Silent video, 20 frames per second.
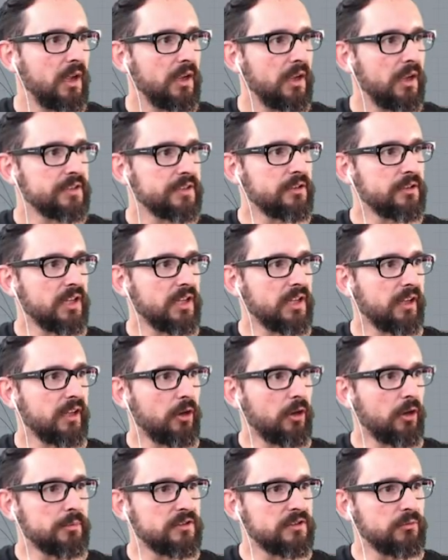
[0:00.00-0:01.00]
So select
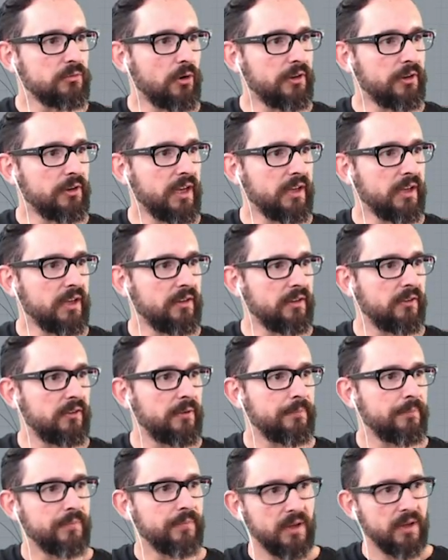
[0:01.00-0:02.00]
objects to orient,
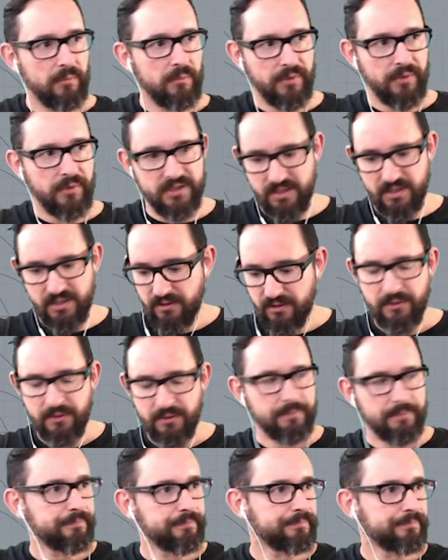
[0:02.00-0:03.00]
press enter,
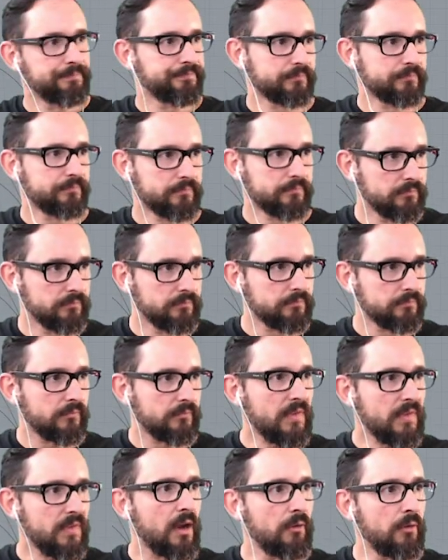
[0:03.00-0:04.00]

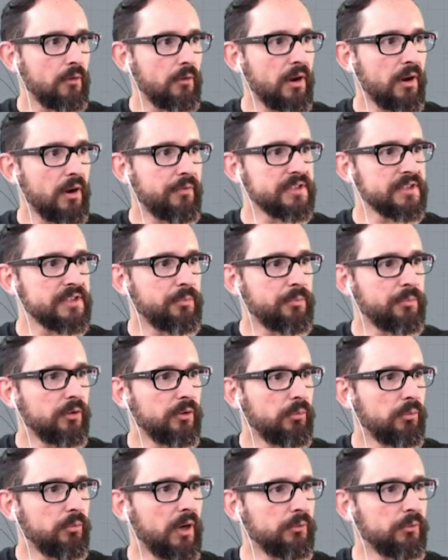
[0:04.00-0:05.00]
reference
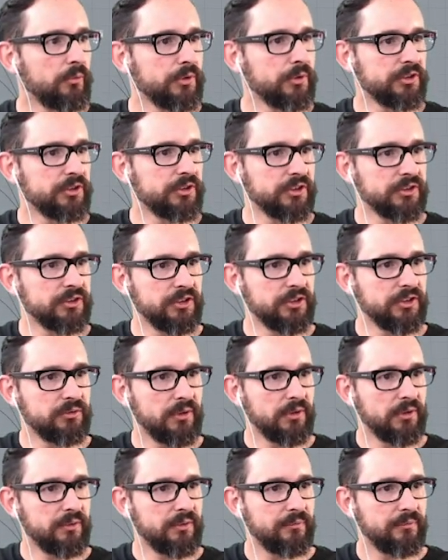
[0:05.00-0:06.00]
point 1, which is this
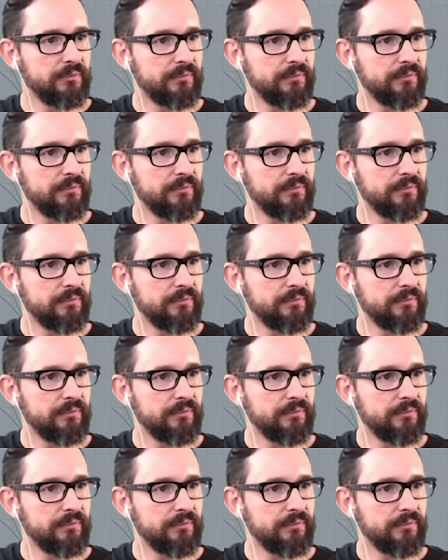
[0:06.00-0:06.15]
one,